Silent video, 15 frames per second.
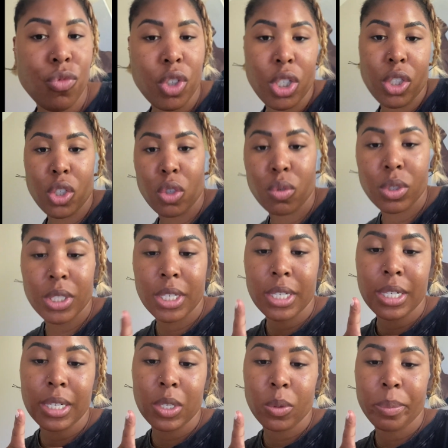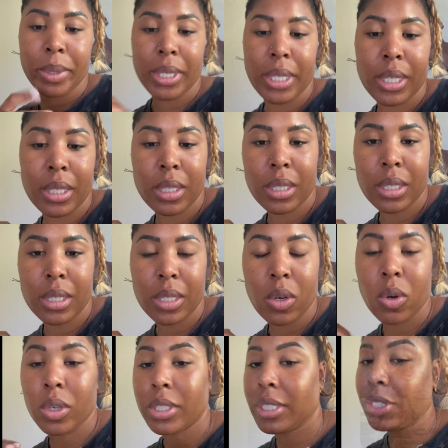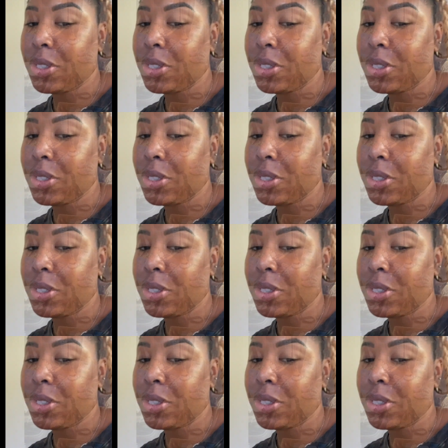So see you in a little bit, or see